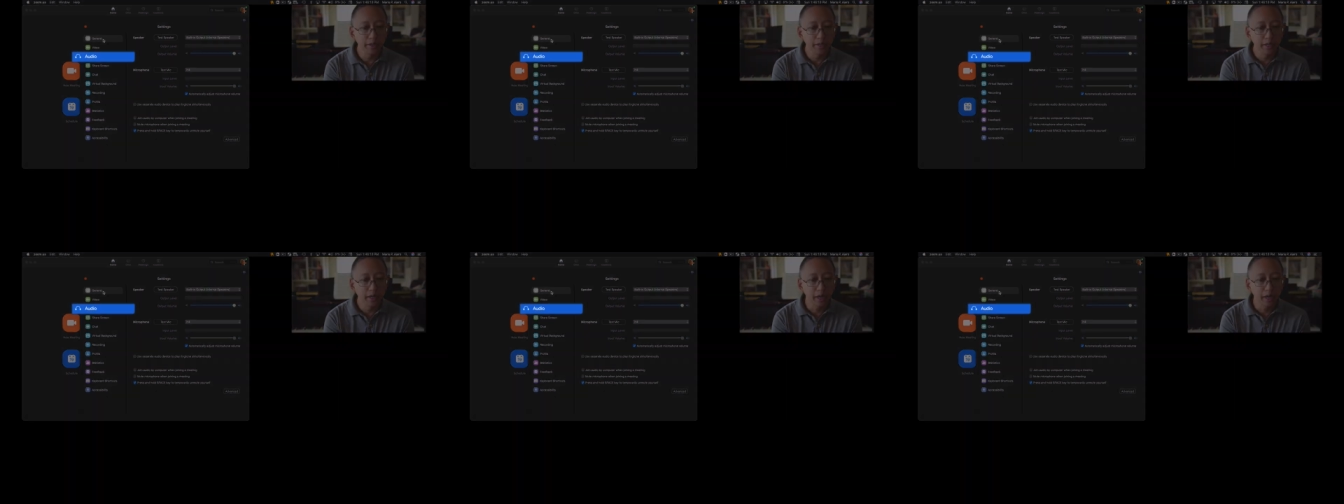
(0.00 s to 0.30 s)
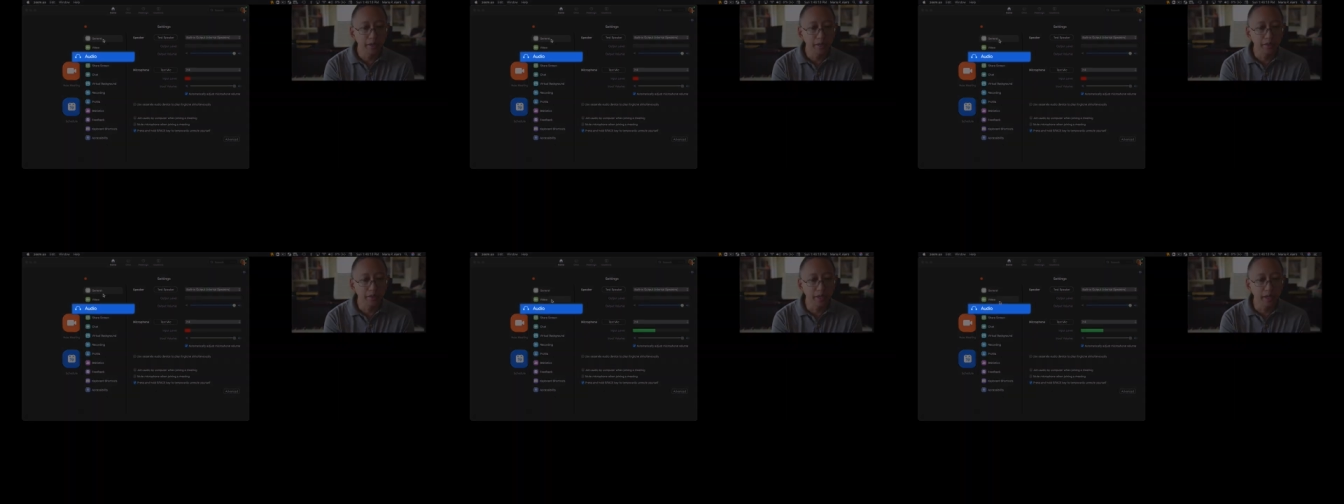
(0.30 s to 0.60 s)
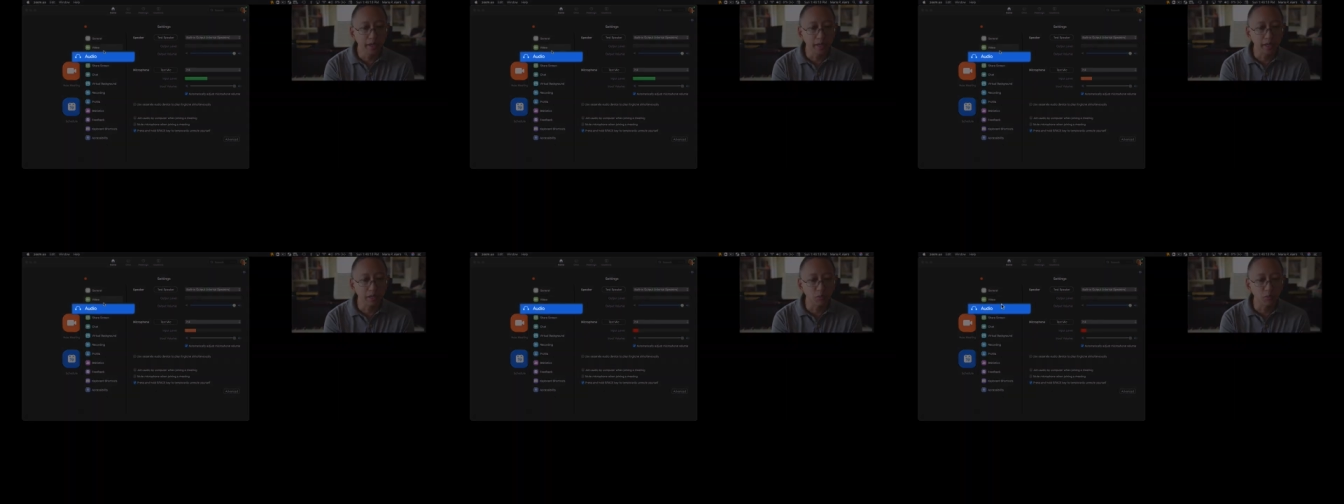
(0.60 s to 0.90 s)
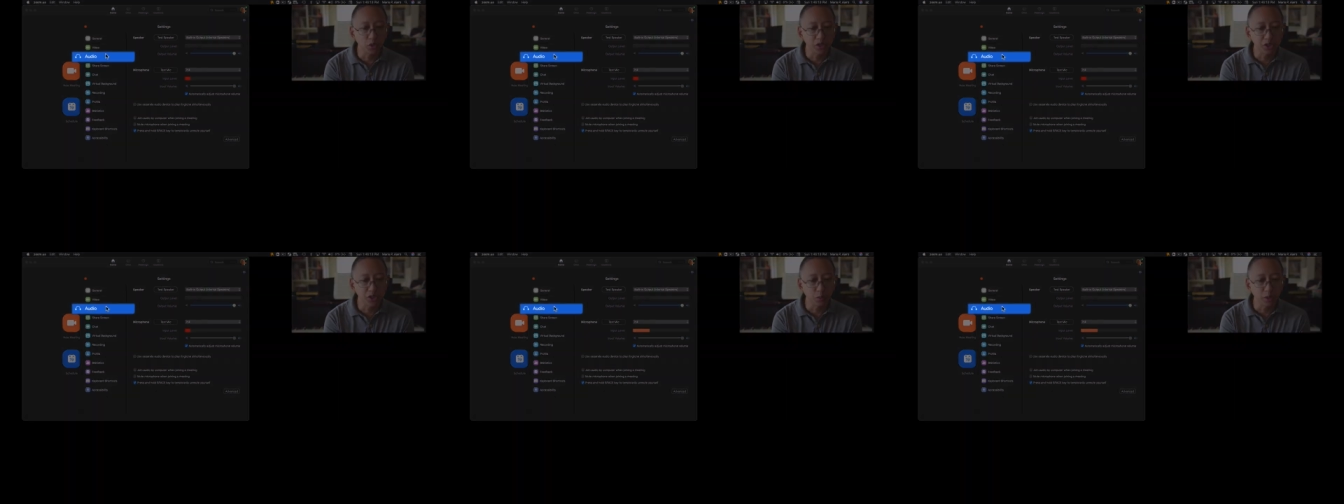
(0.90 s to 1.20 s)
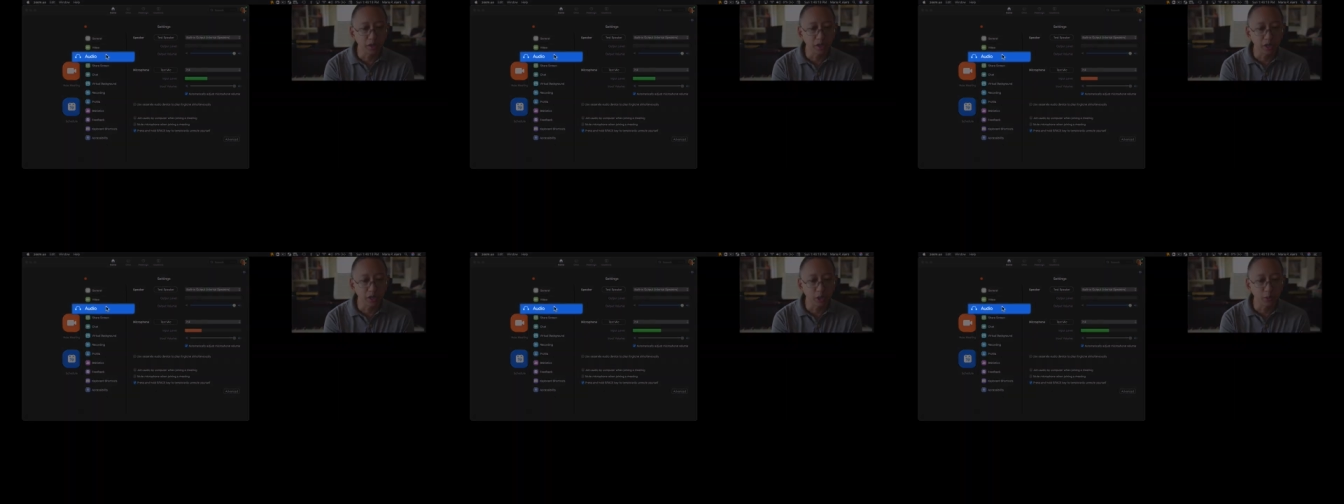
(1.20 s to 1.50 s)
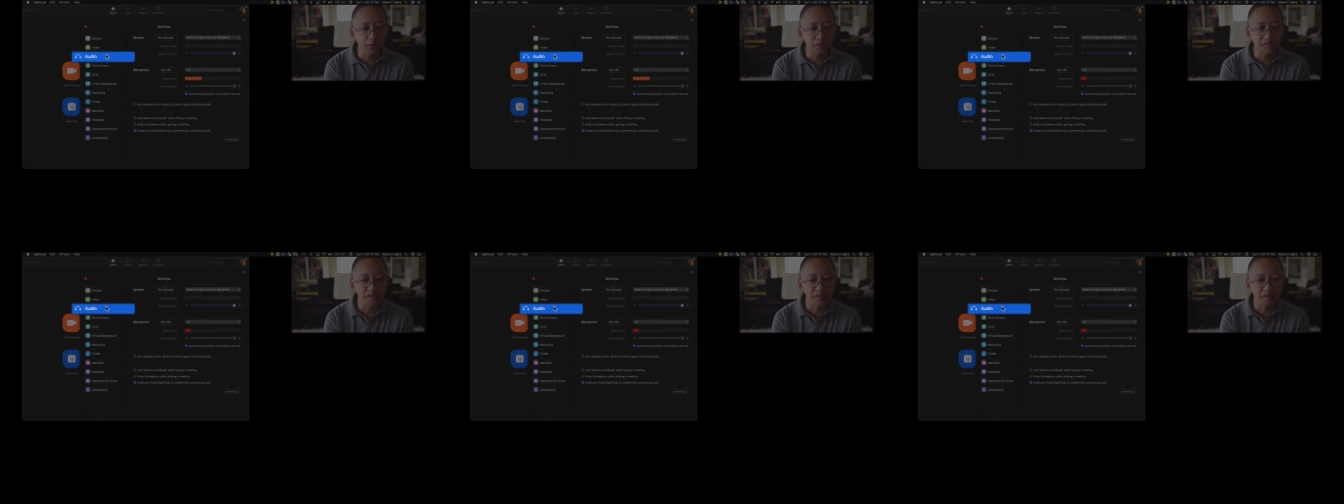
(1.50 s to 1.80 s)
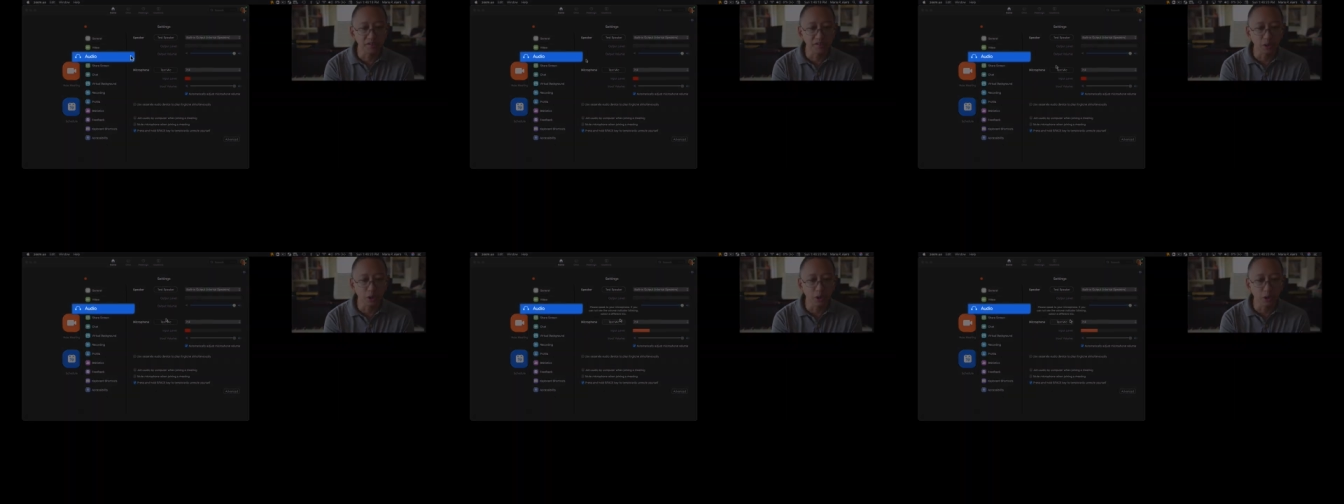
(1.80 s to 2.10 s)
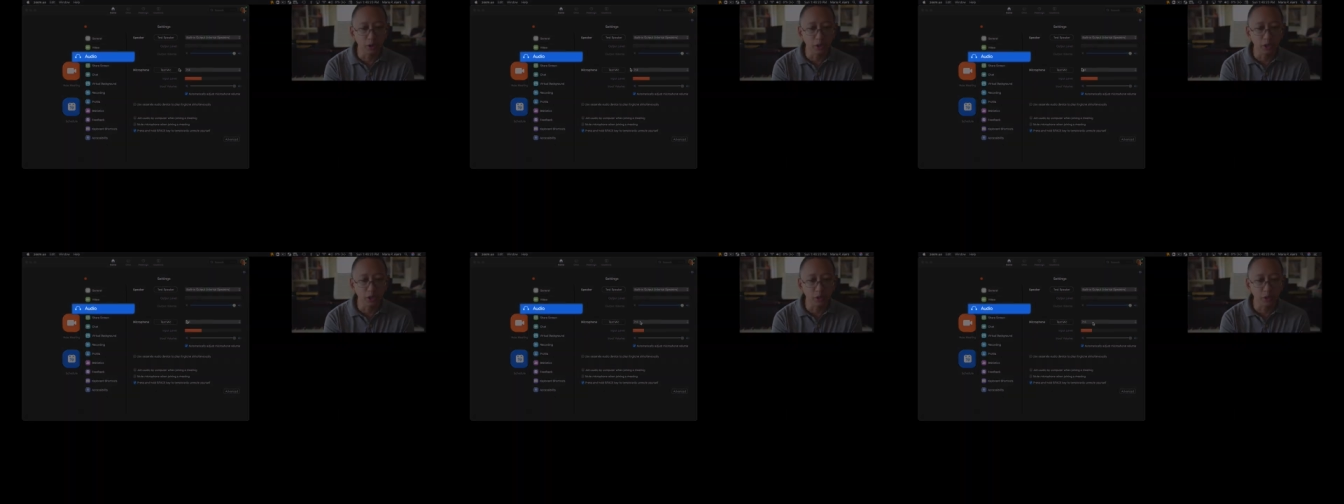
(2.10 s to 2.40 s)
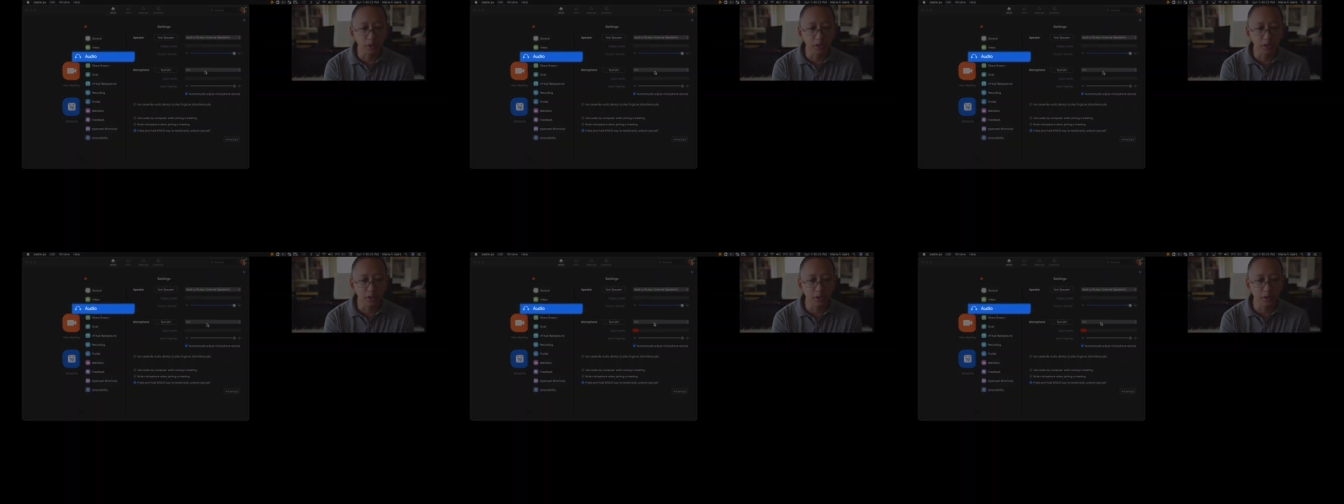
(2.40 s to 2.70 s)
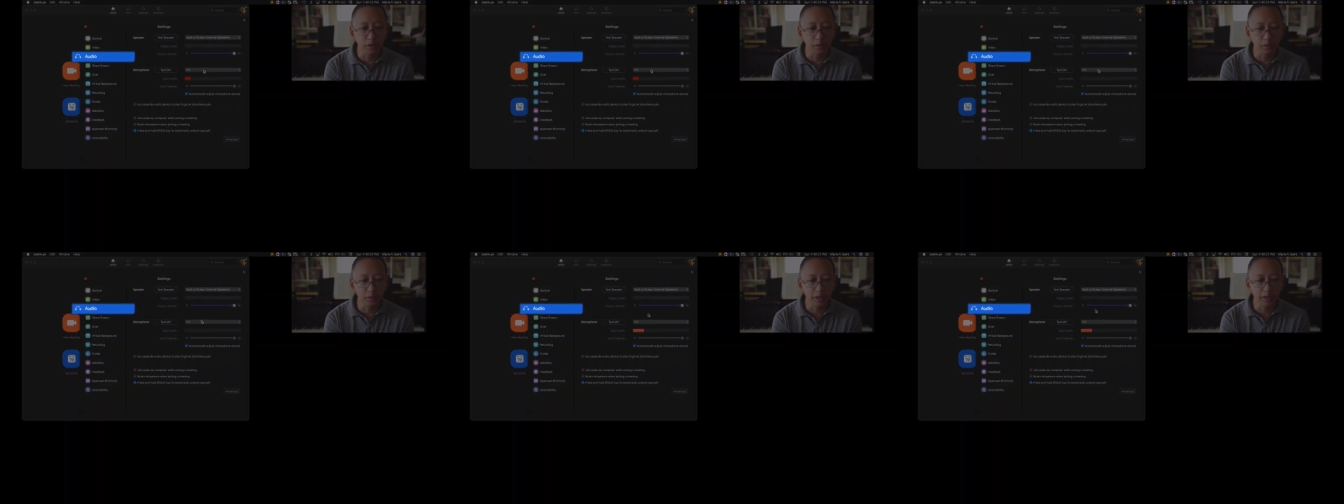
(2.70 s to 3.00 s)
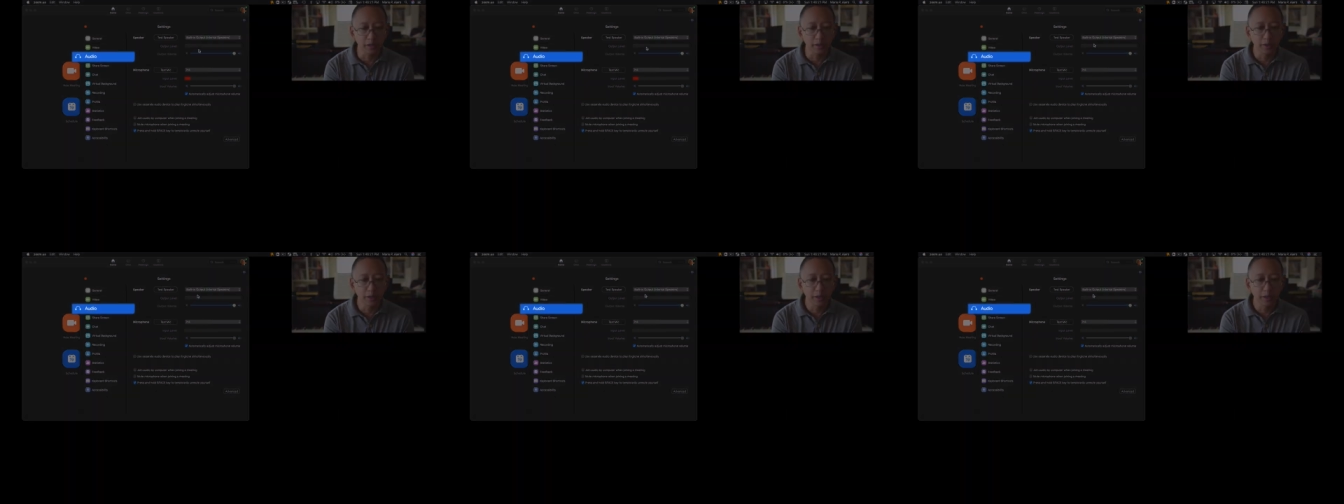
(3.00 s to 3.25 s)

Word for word: And then what you want to go is into audio here, okay?